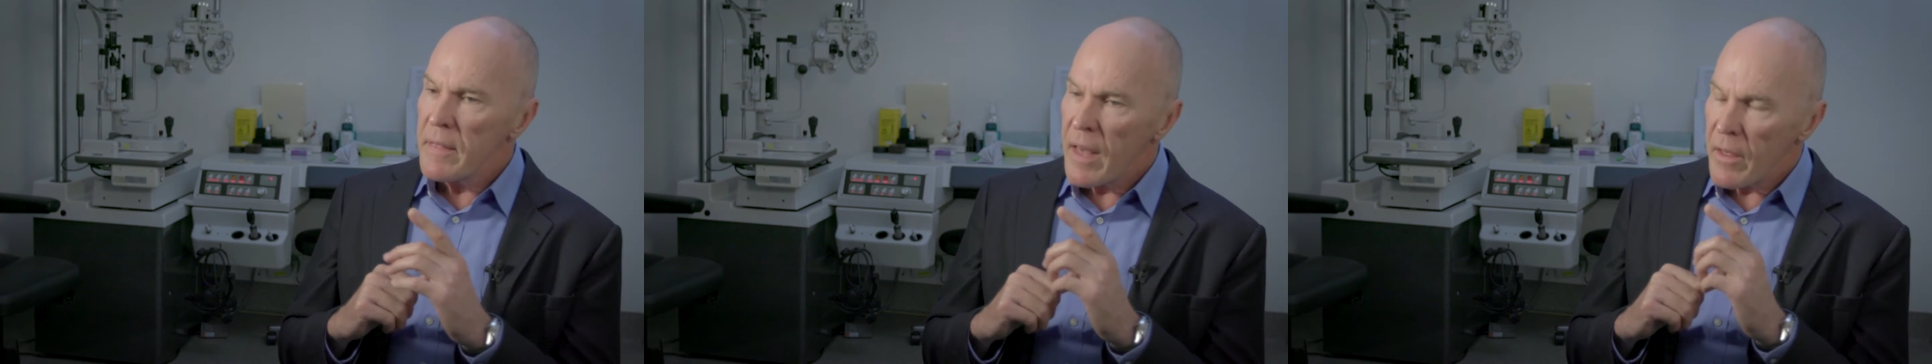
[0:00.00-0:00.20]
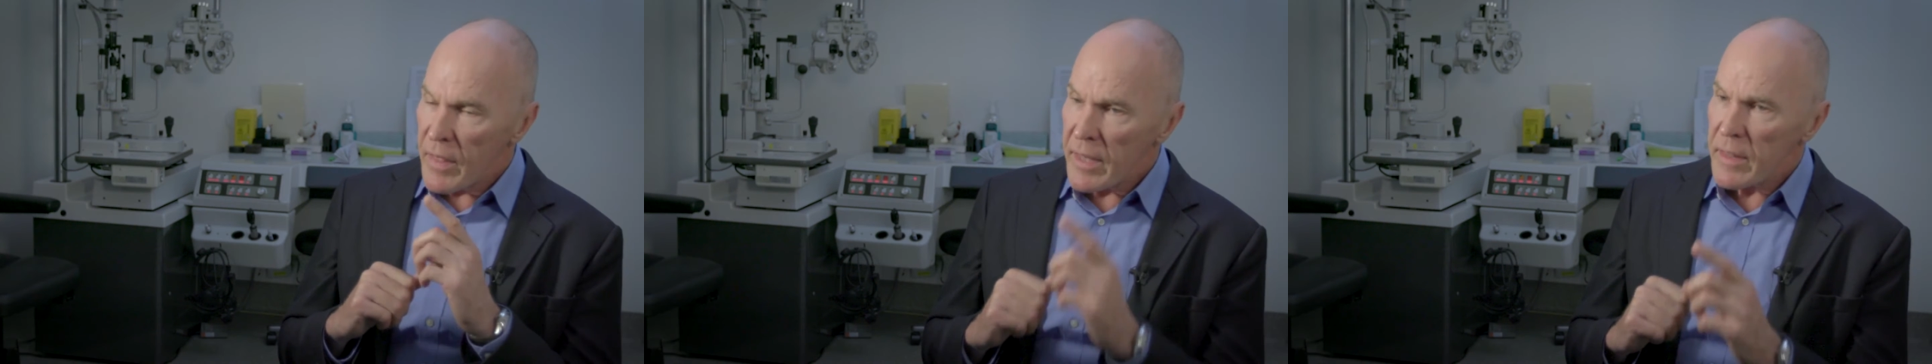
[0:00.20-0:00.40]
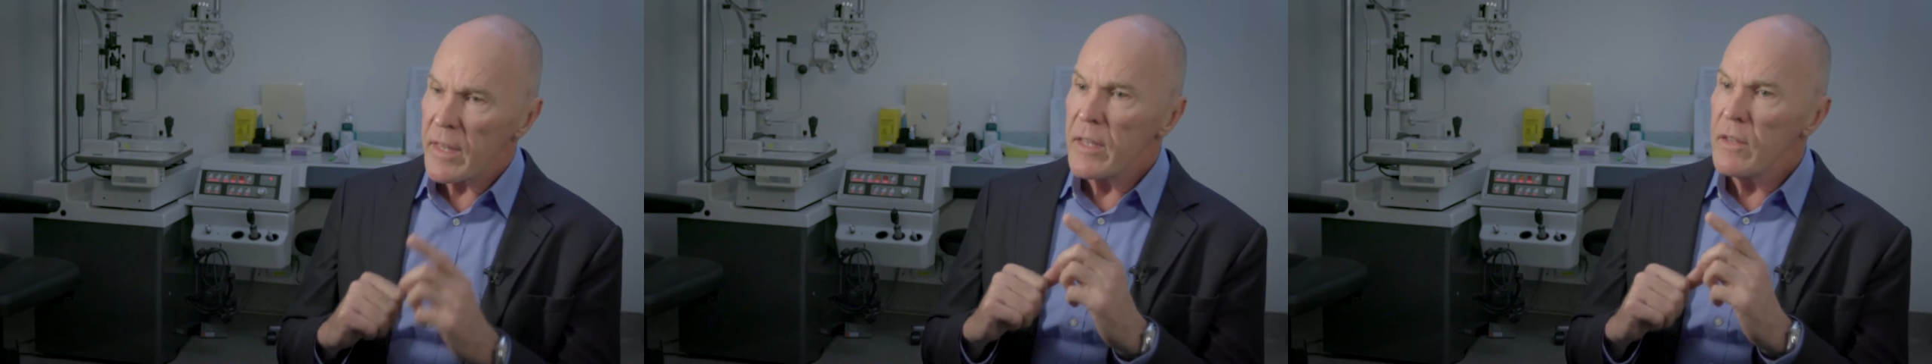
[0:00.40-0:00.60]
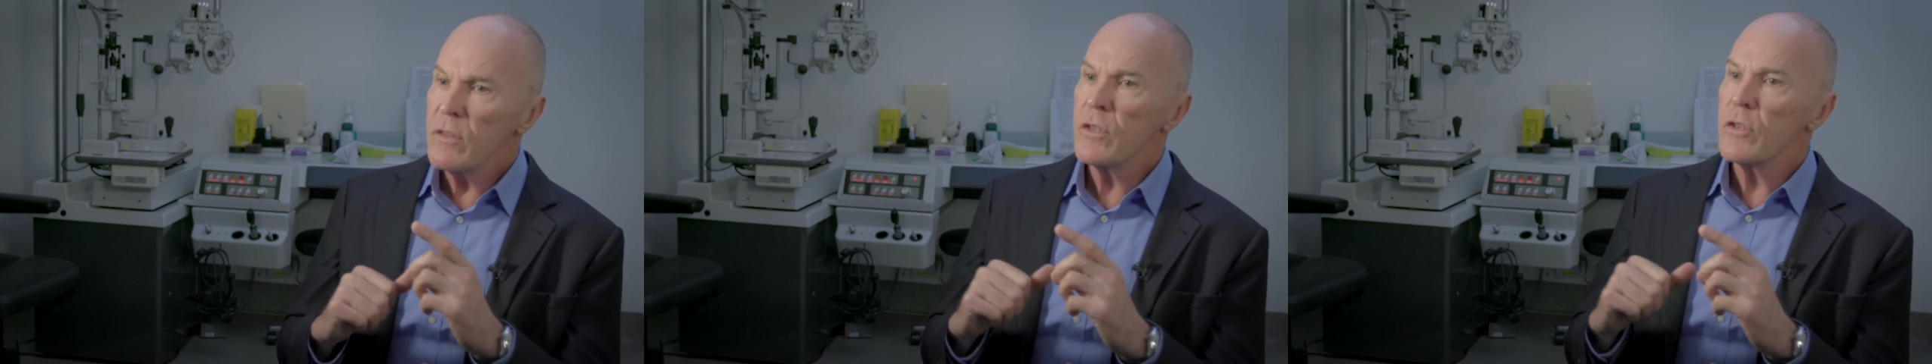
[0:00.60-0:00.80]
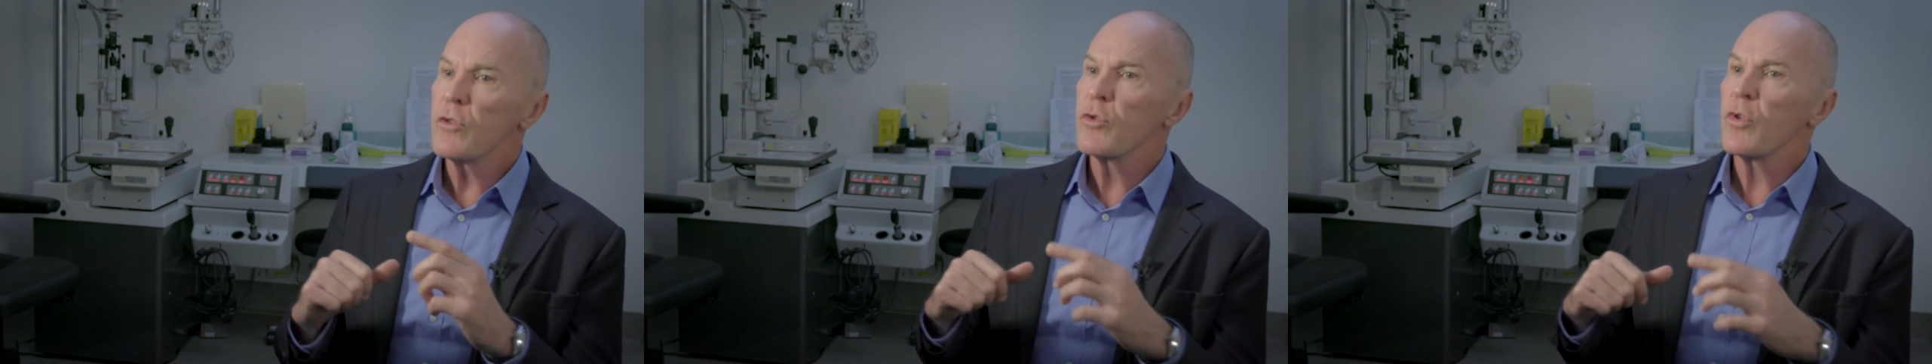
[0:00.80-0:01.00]
Now, that
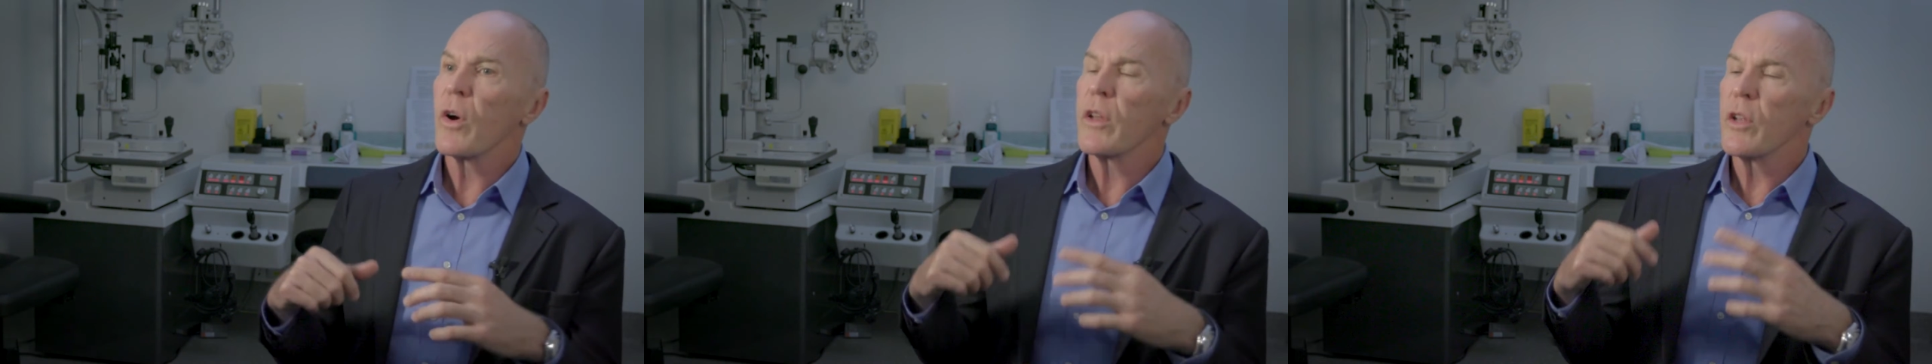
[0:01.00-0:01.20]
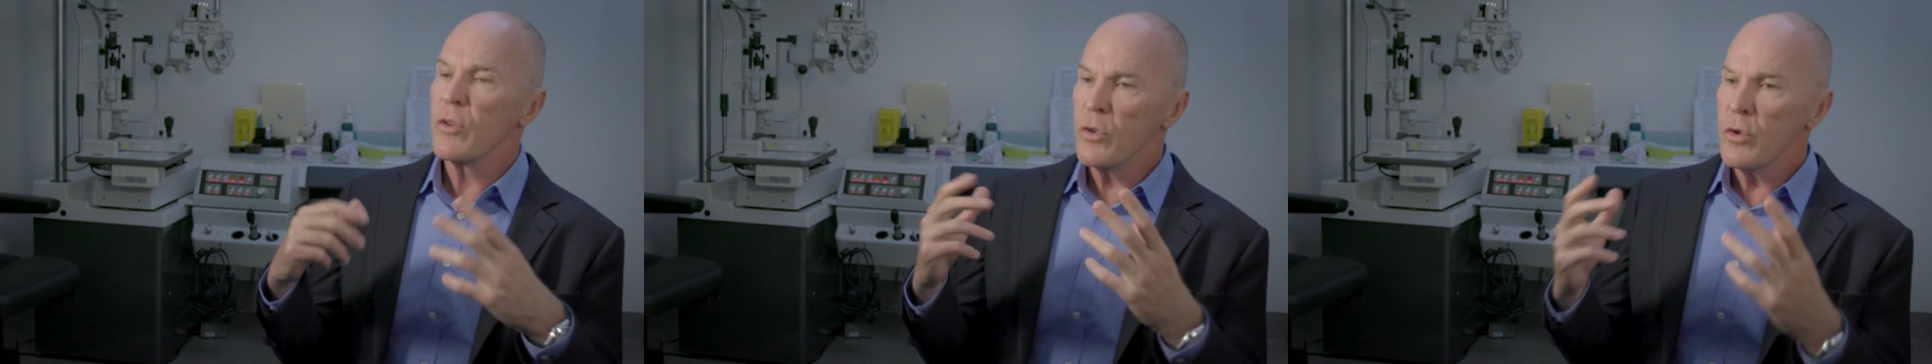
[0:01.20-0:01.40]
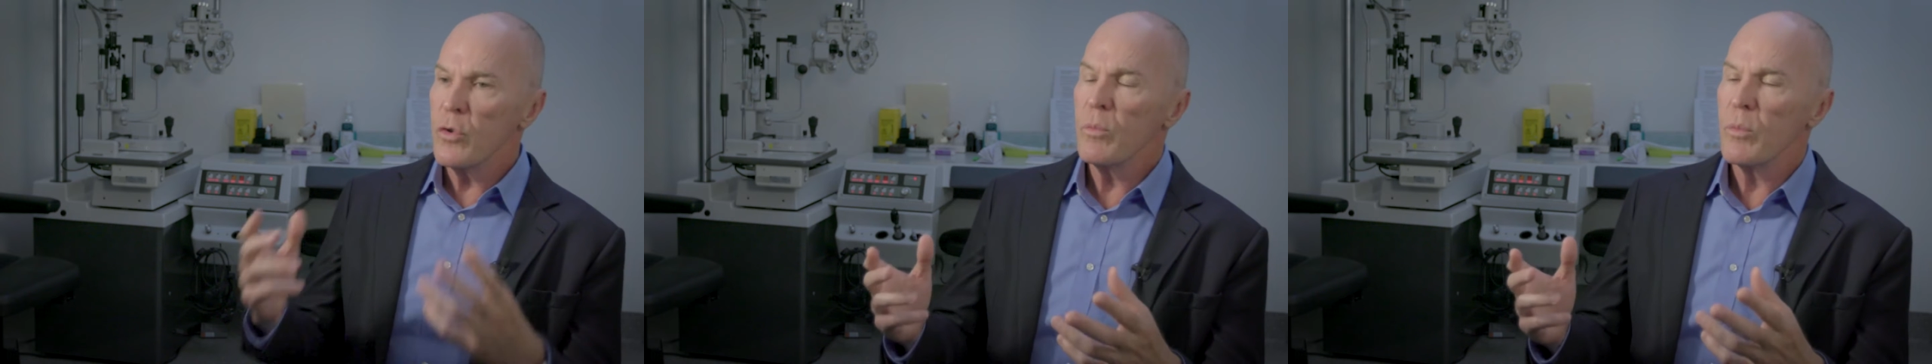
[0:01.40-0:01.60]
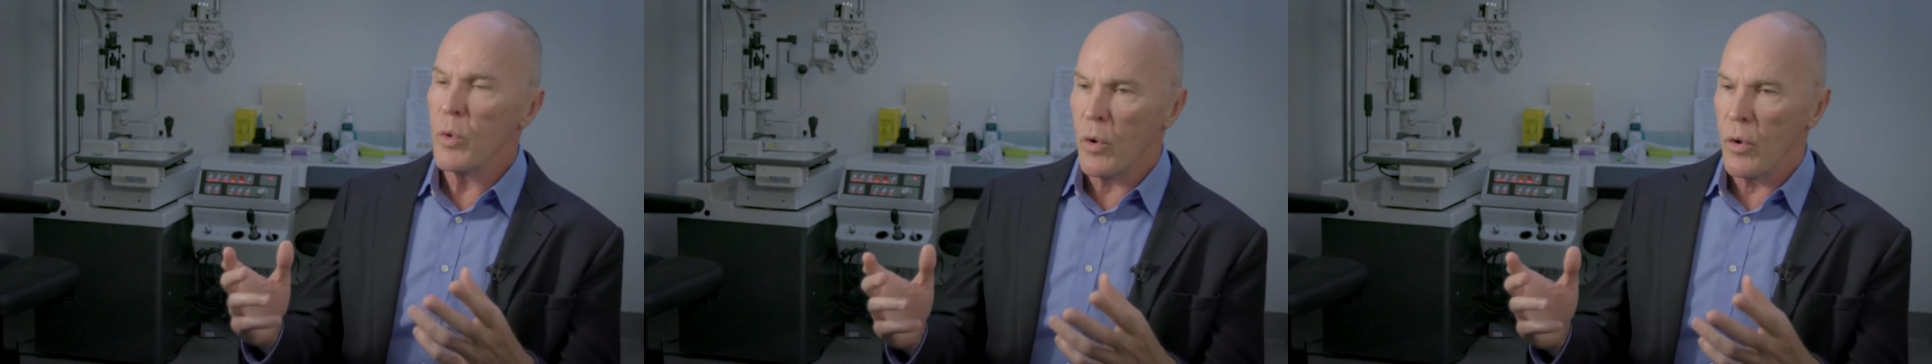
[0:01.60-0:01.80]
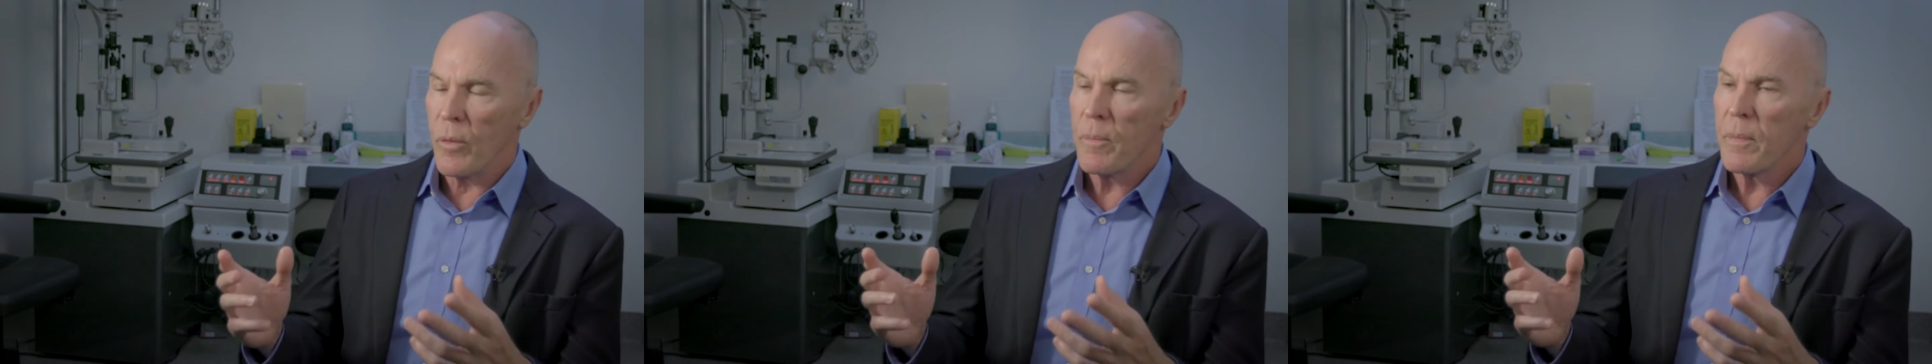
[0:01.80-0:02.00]
lens is trying to do
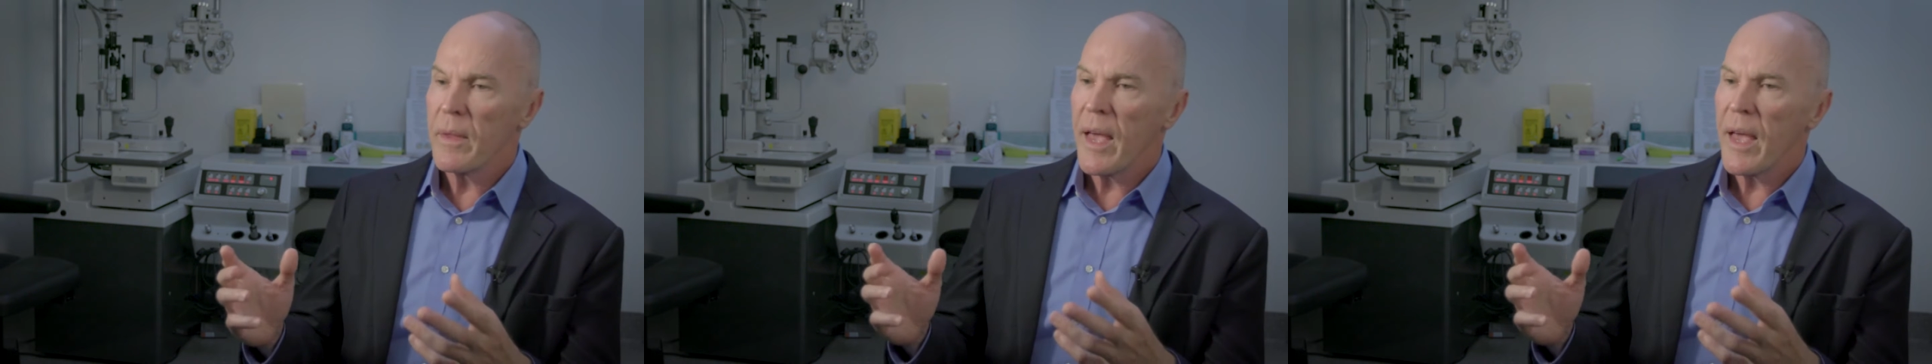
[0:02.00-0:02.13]
more,